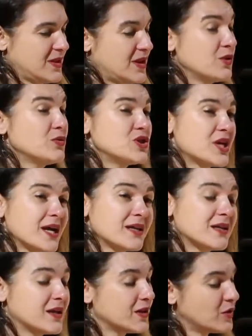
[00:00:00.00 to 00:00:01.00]
You
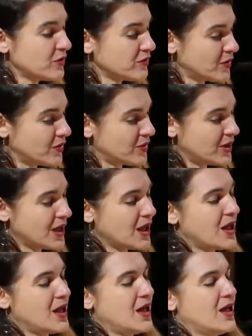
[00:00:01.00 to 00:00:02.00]
checked your phone,
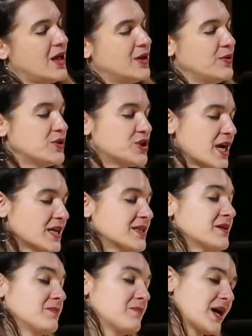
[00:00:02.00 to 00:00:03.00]
you checked
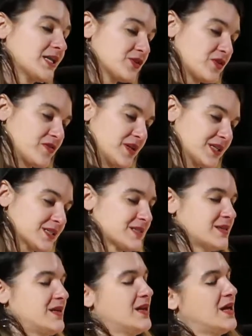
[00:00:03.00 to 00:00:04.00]
my cervix.